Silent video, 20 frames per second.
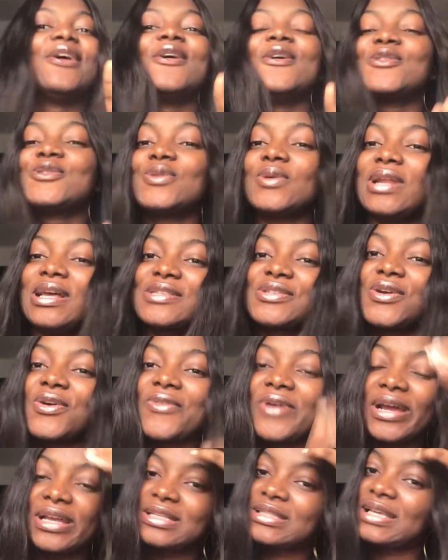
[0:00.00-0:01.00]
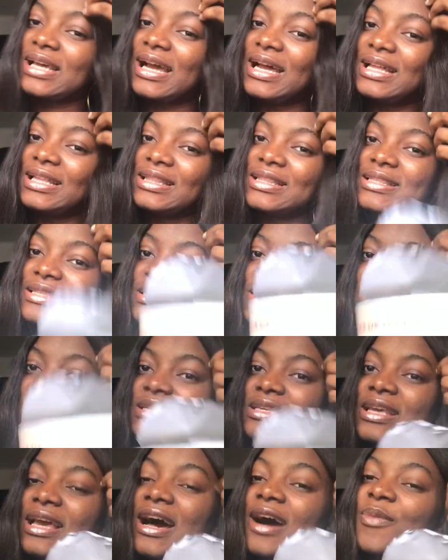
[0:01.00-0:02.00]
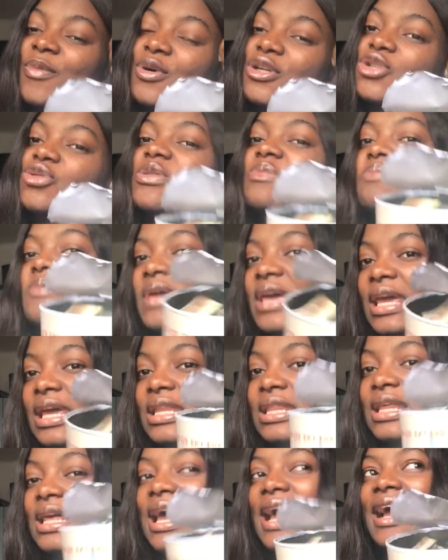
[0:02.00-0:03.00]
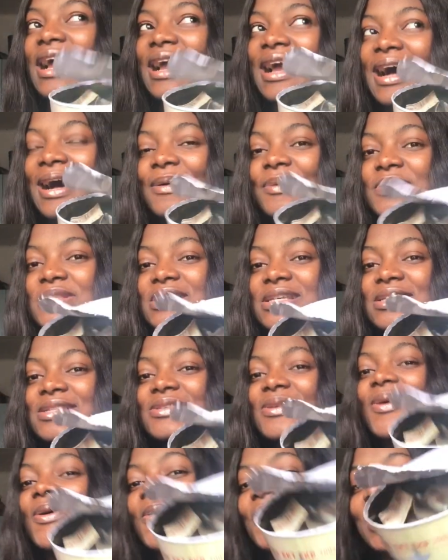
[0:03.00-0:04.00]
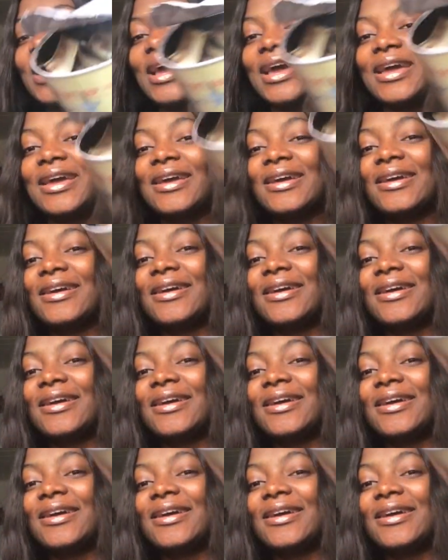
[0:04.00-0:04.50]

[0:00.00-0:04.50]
So let's go right and see how much we made and count it, okay?